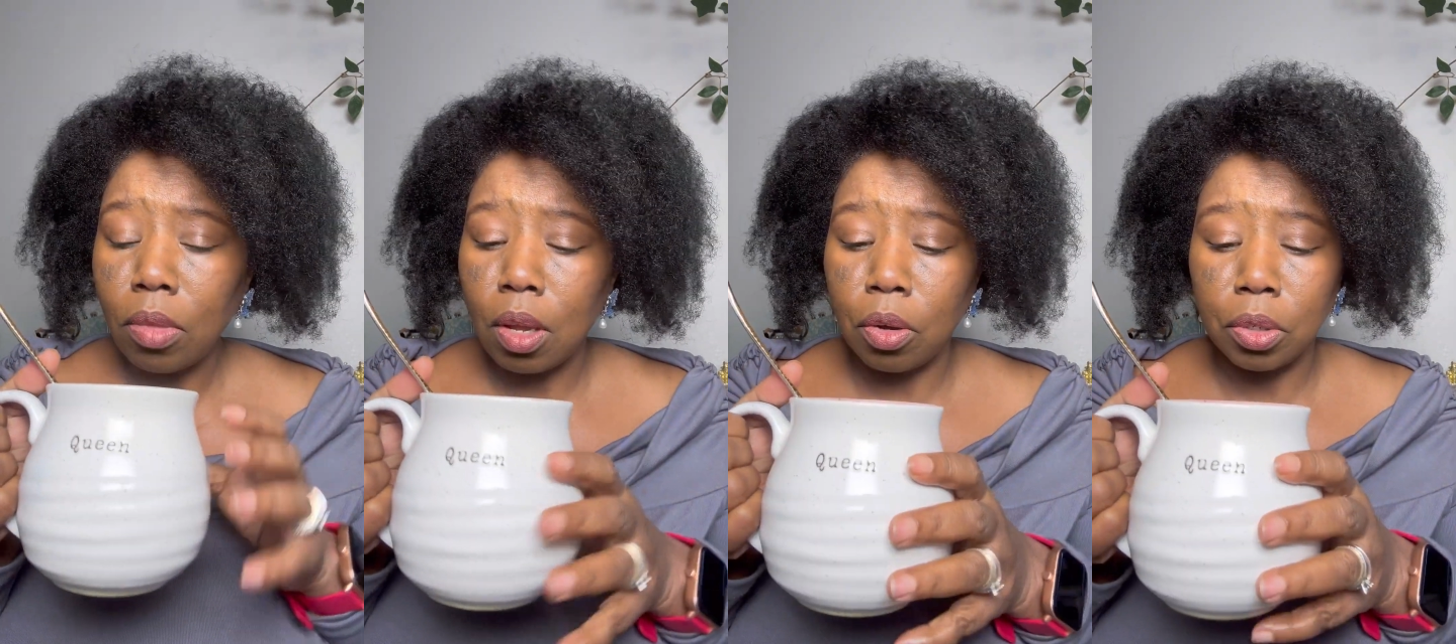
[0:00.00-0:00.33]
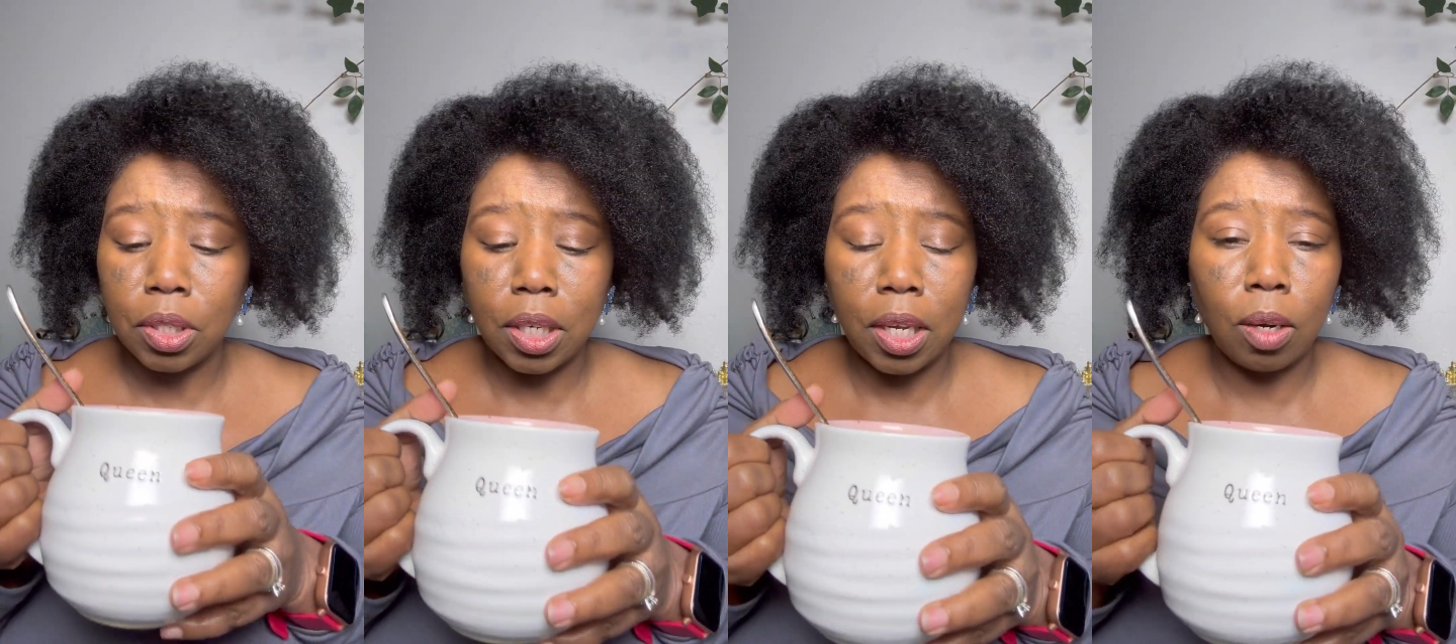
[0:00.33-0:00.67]
Of course,
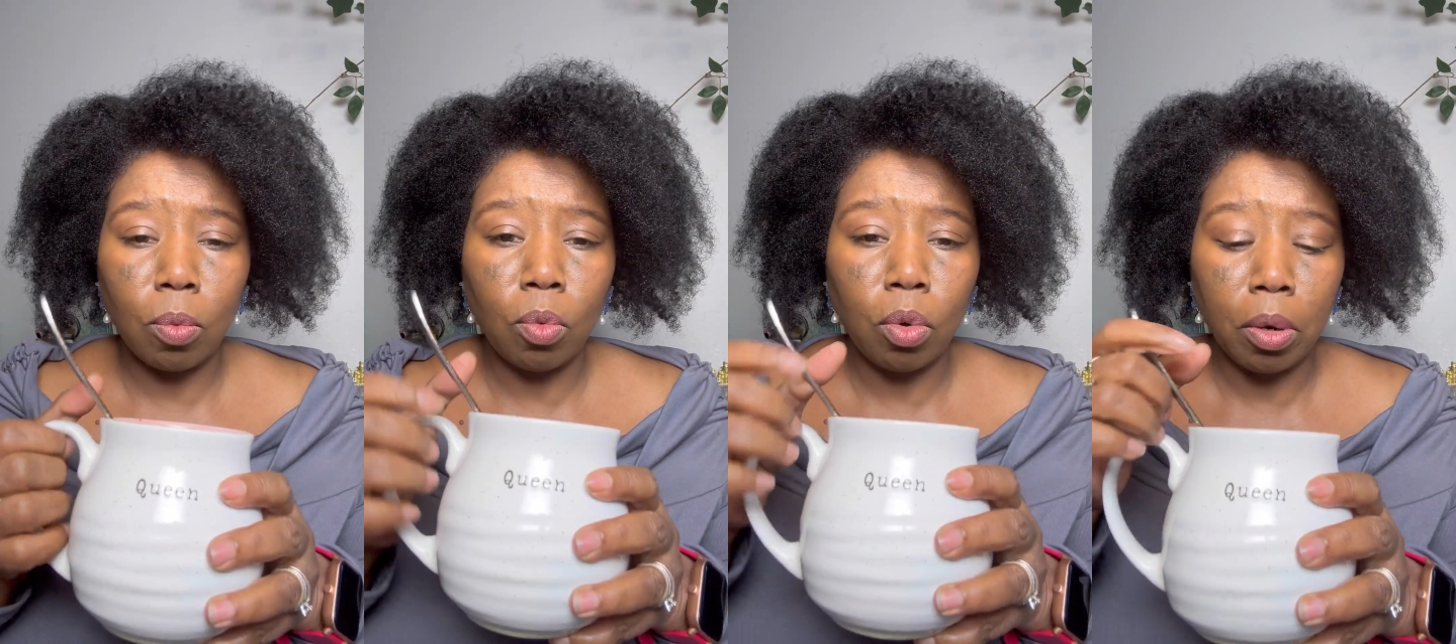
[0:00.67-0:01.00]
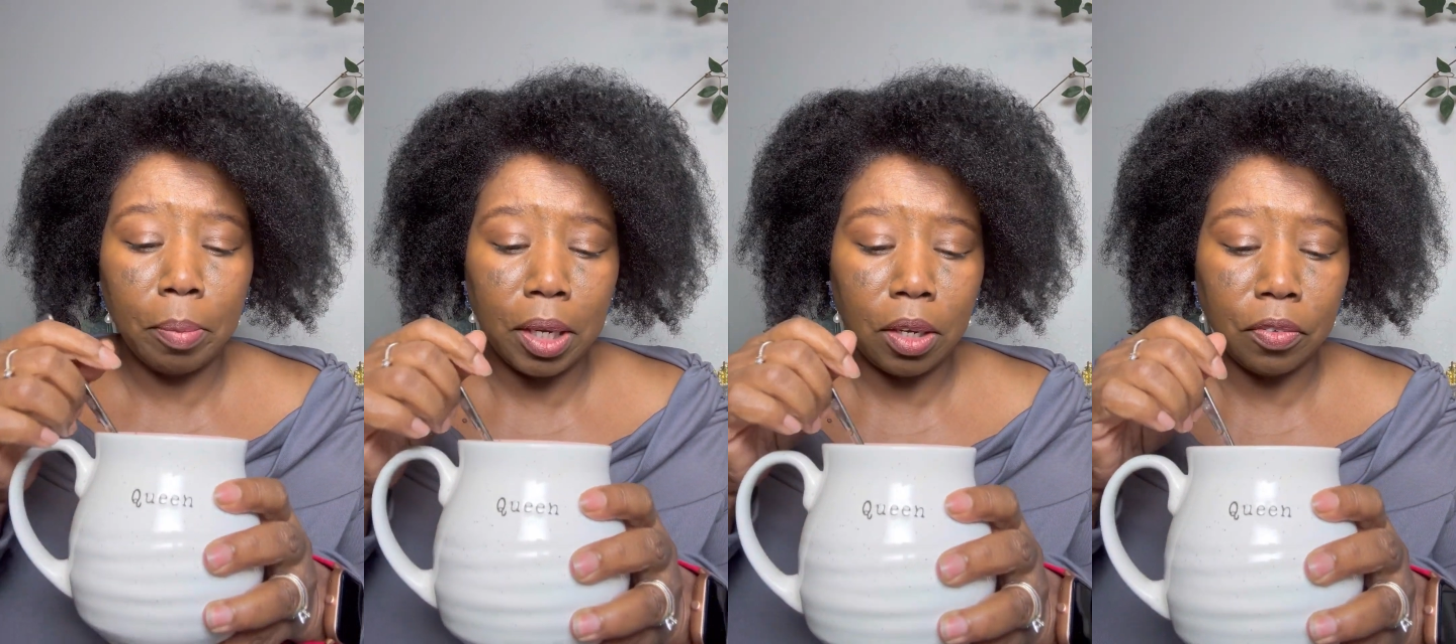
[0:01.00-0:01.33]
I got it
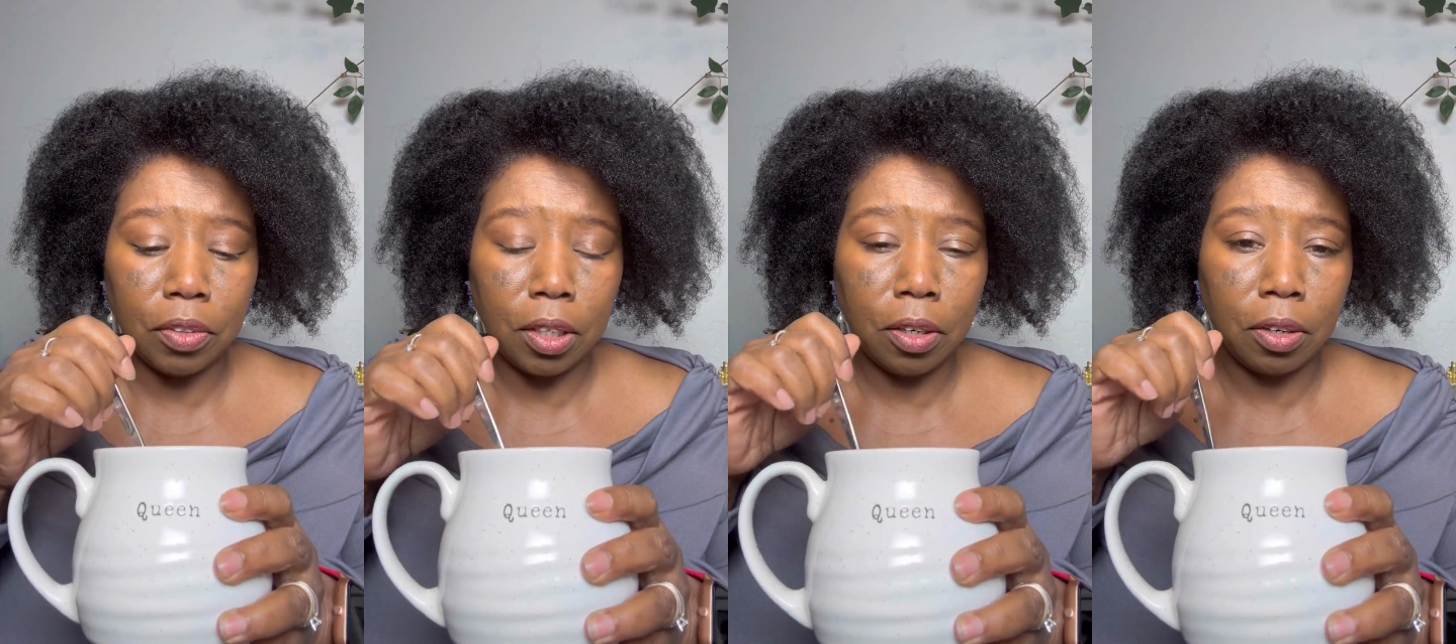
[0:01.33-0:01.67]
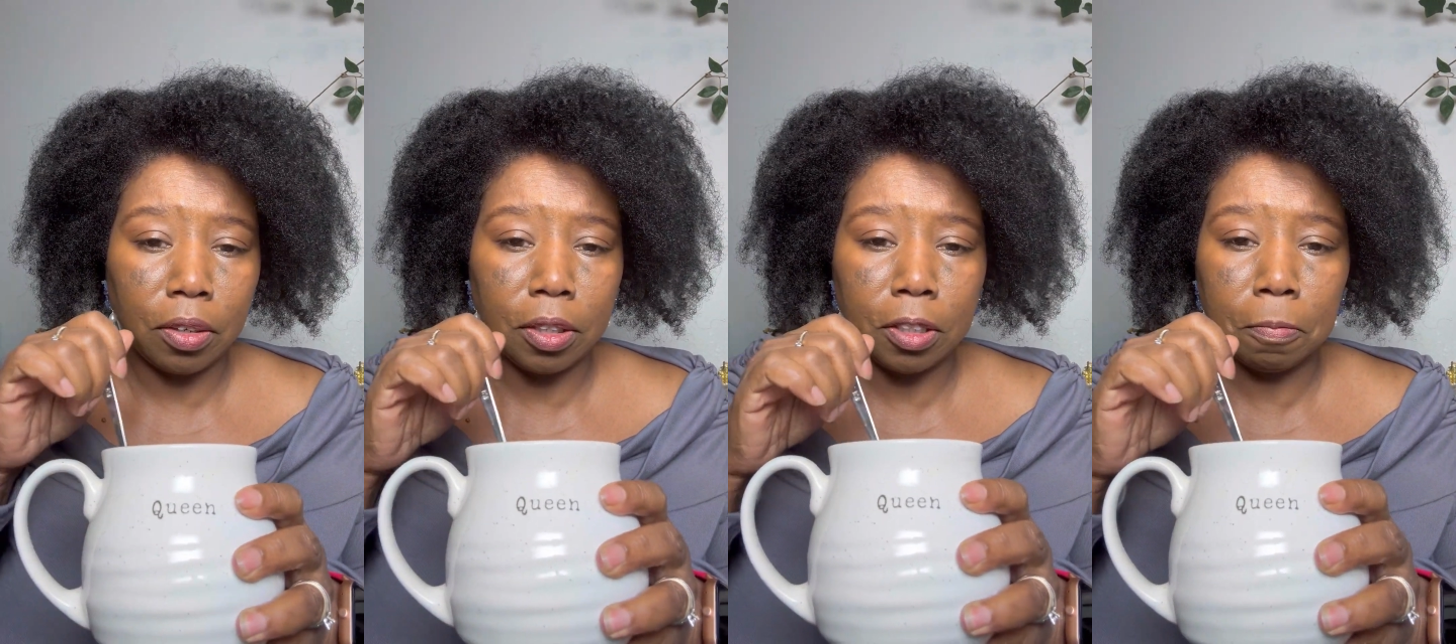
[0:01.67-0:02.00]
warming over there
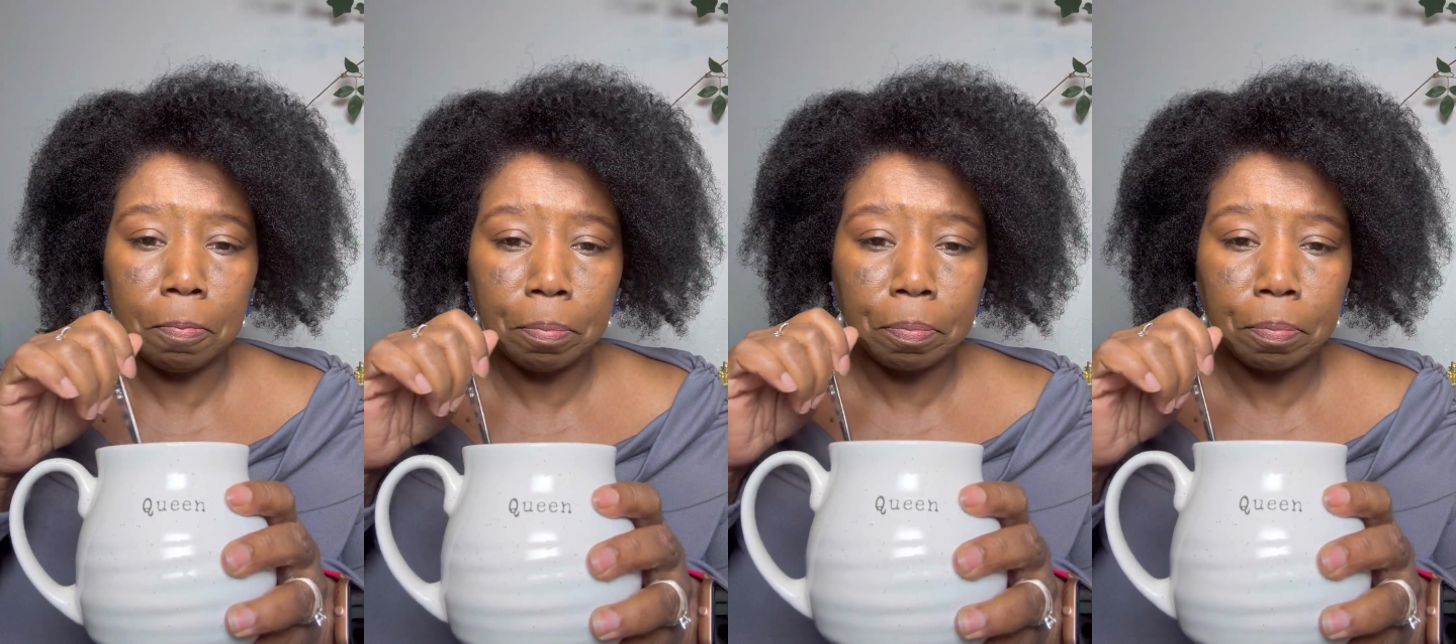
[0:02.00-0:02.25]
on